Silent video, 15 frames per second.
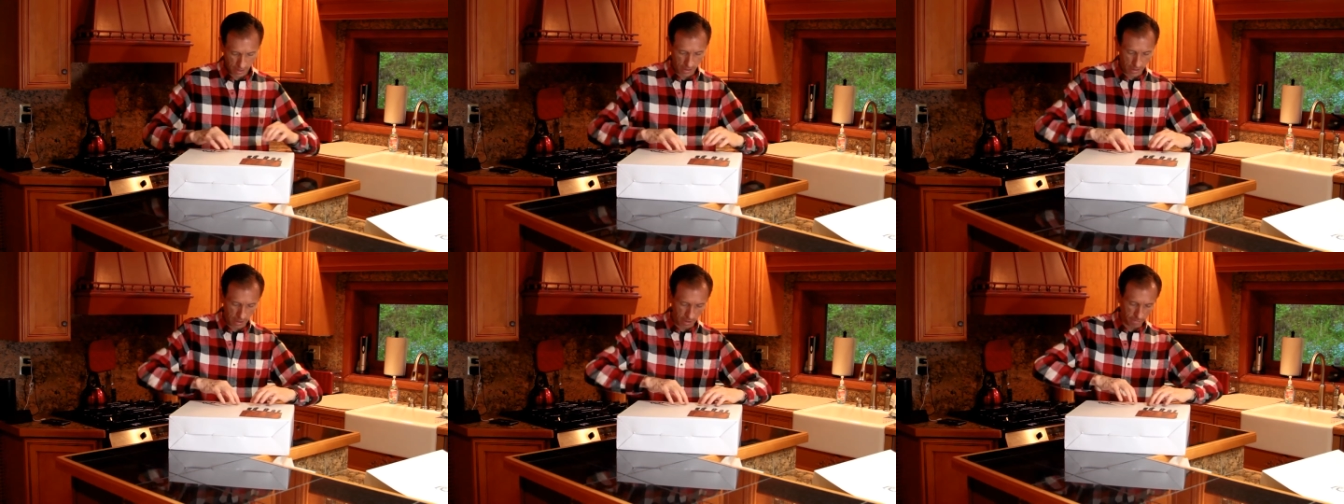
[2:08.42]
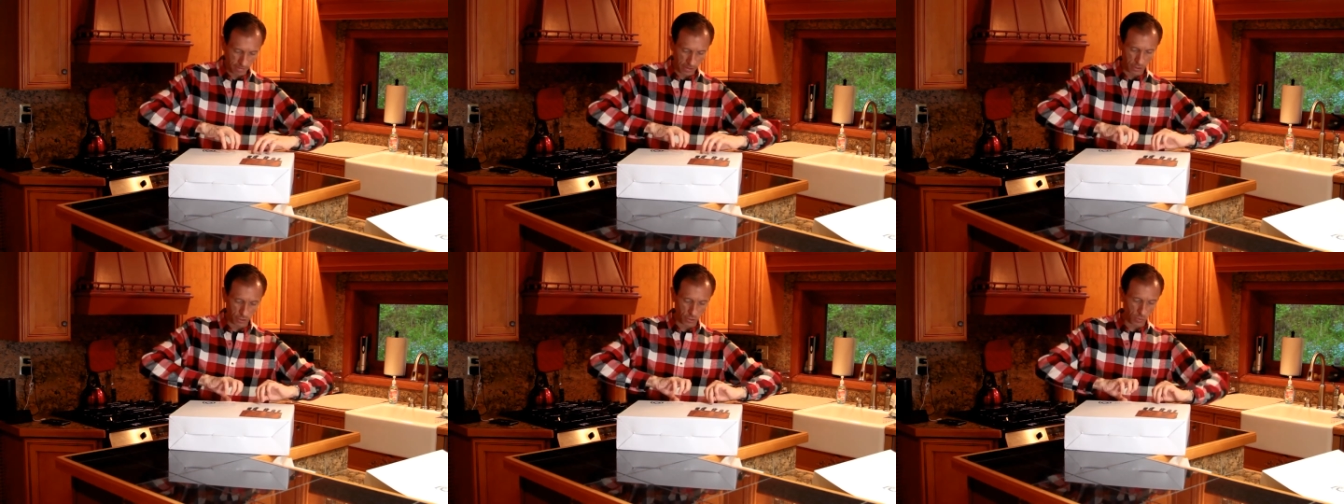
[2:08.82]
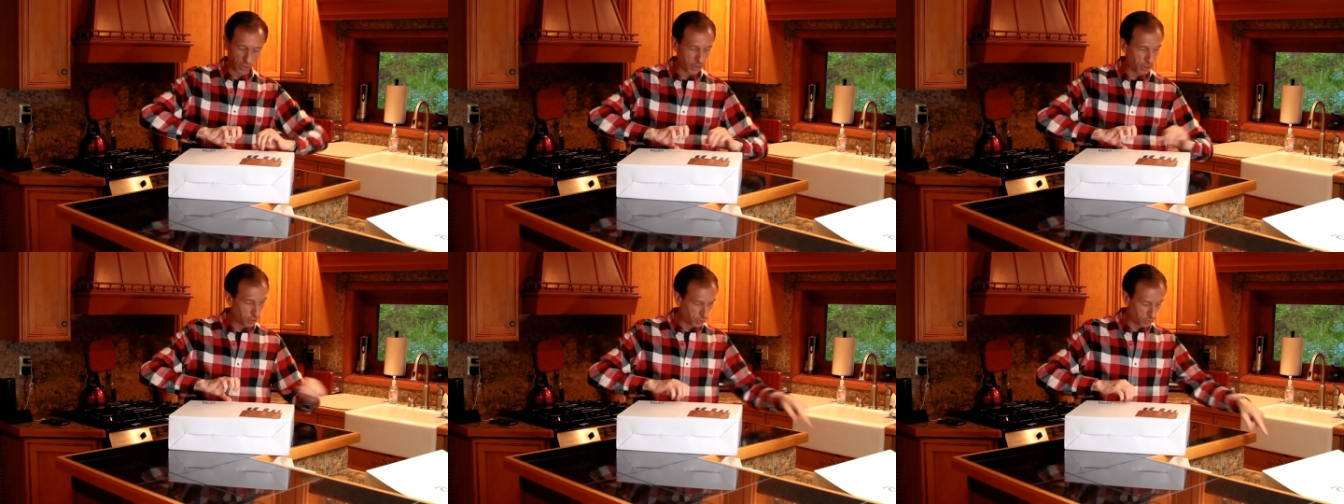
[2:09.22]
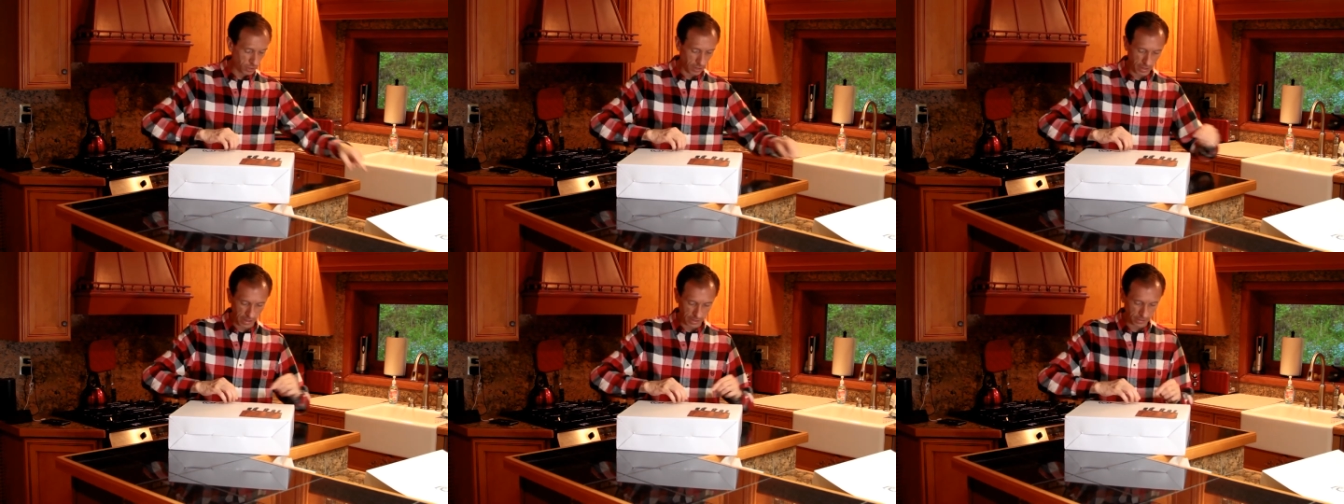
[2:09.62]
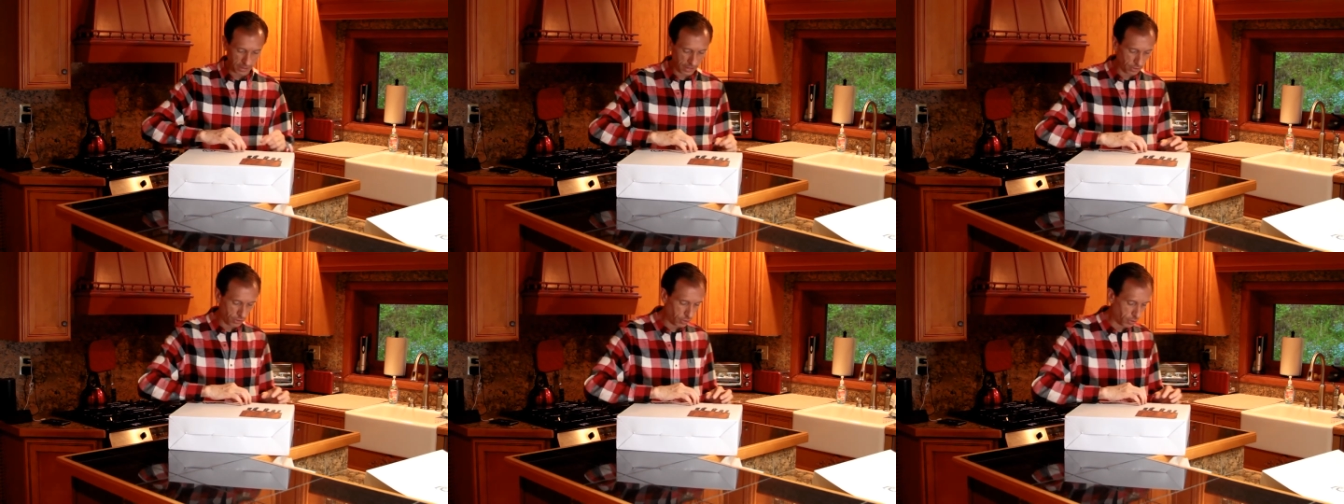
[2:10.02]
I've enjoyed using that
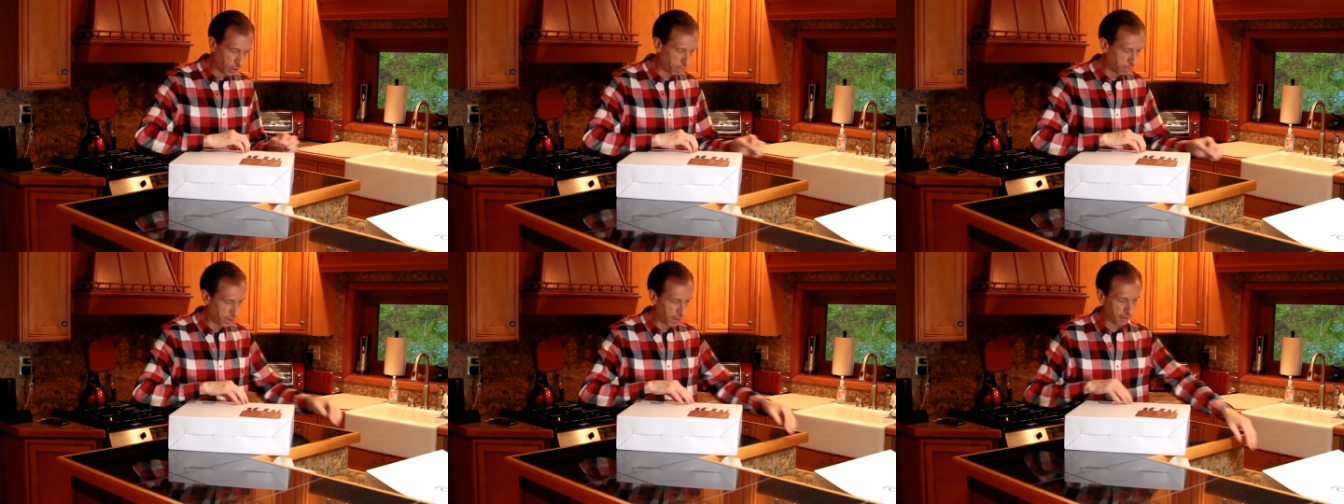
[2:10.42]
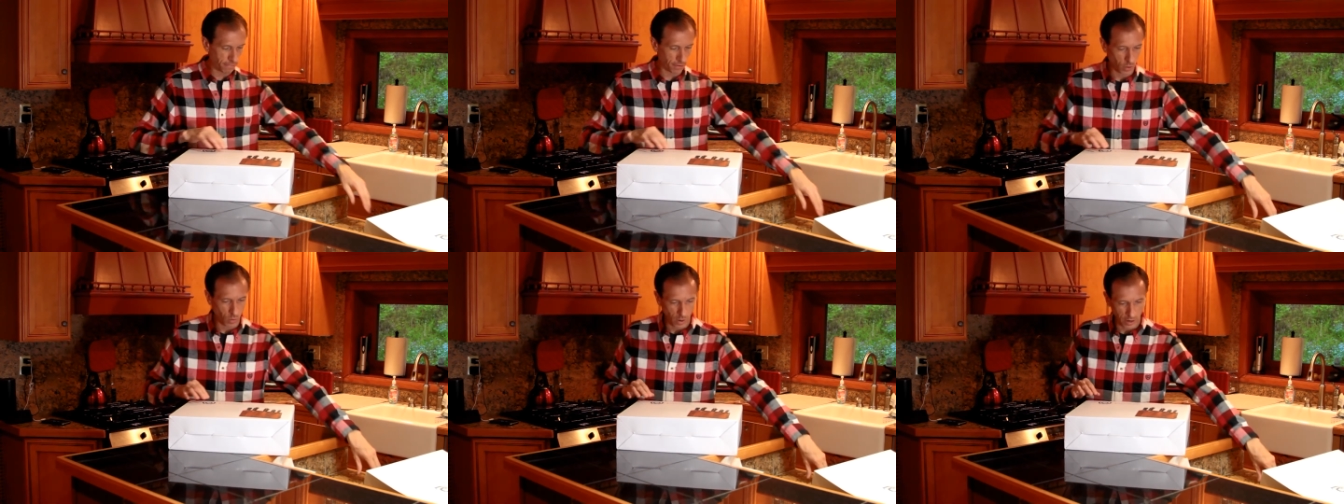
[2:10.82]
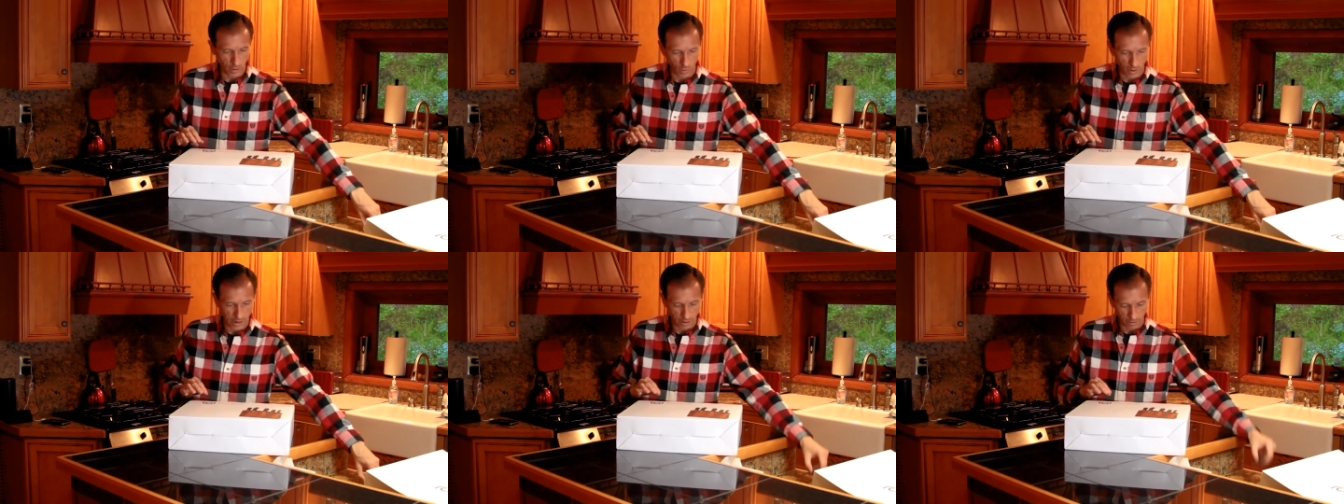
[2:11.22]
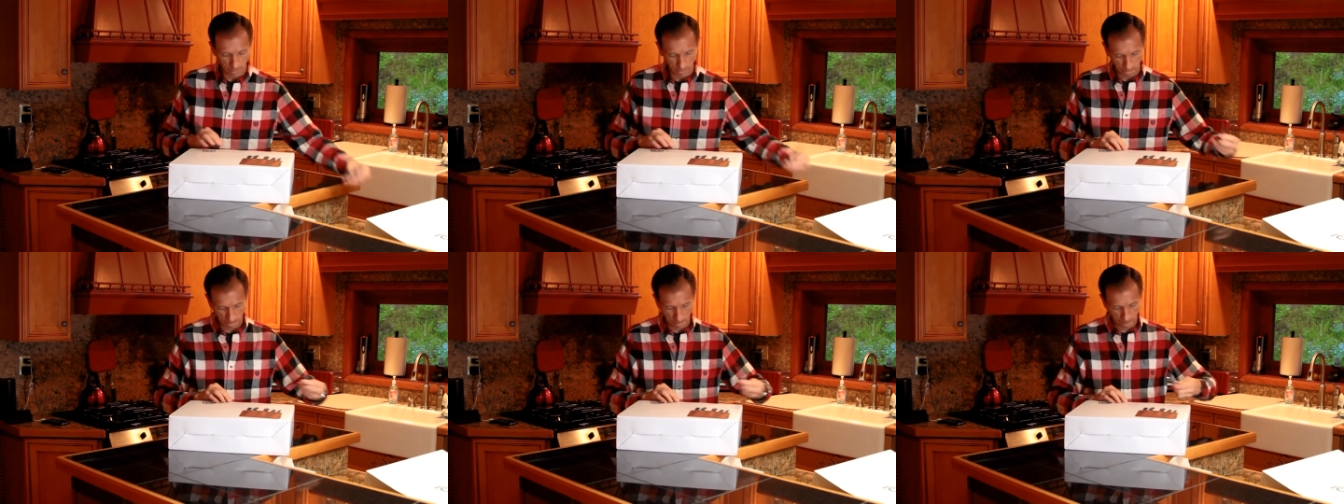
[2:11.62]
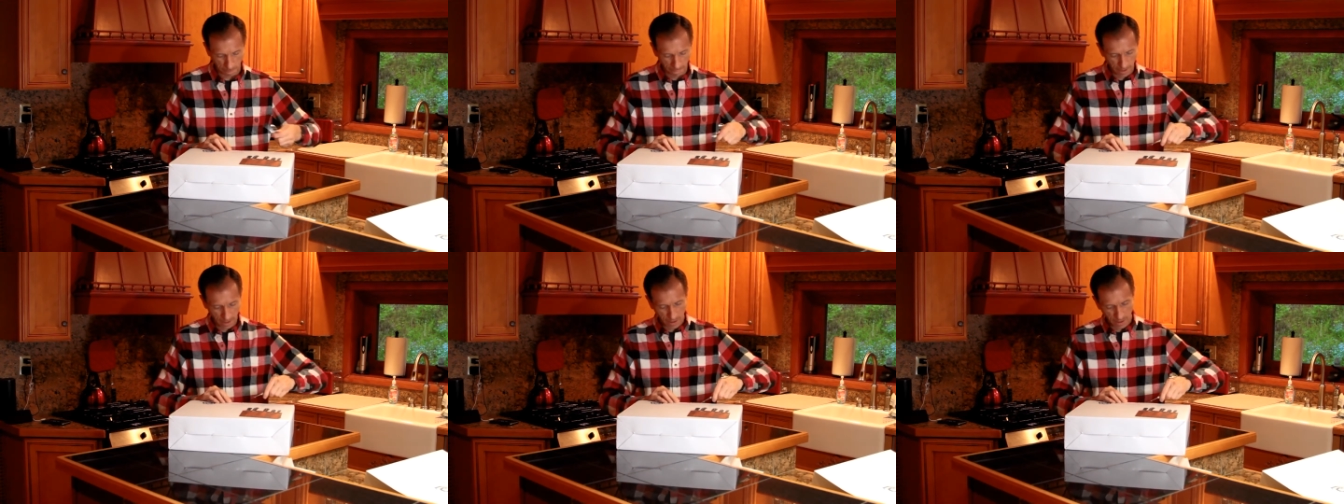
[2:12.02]
Santoku blade for quite a while,
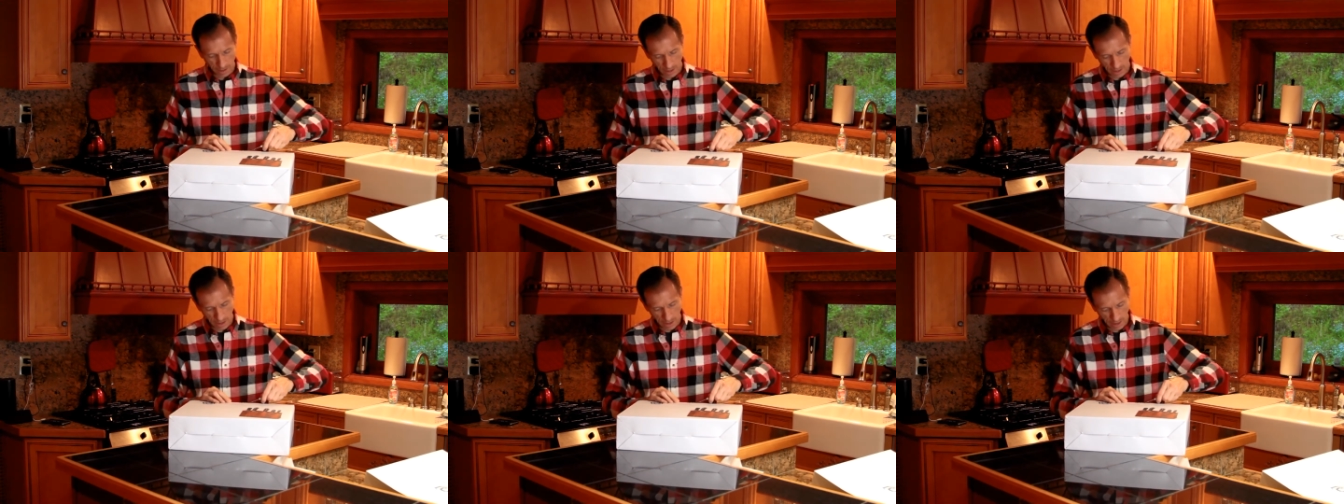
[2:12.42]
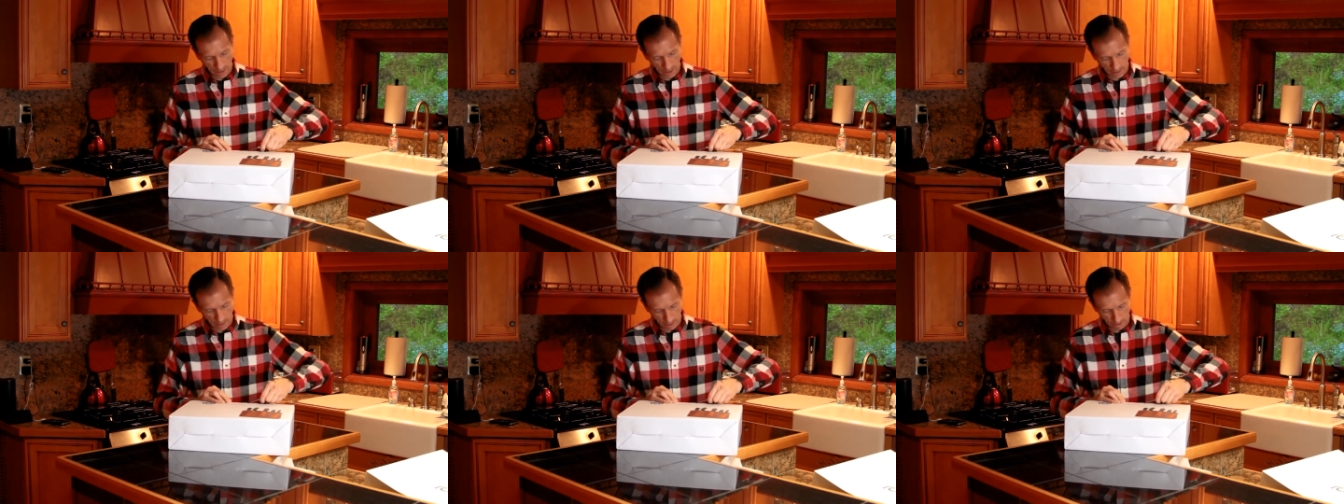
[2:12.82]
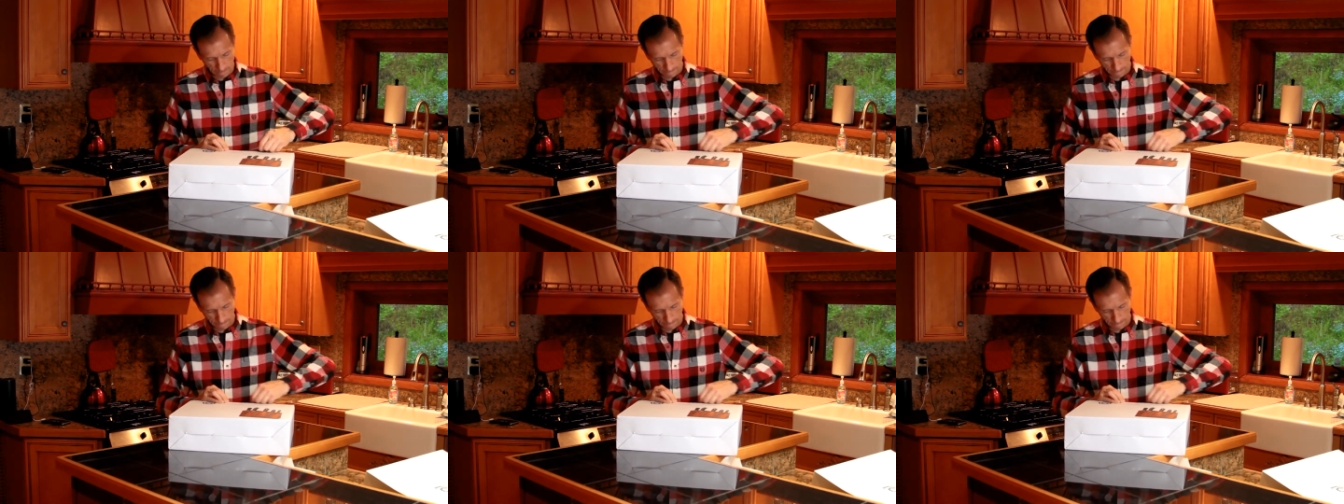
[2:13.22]
and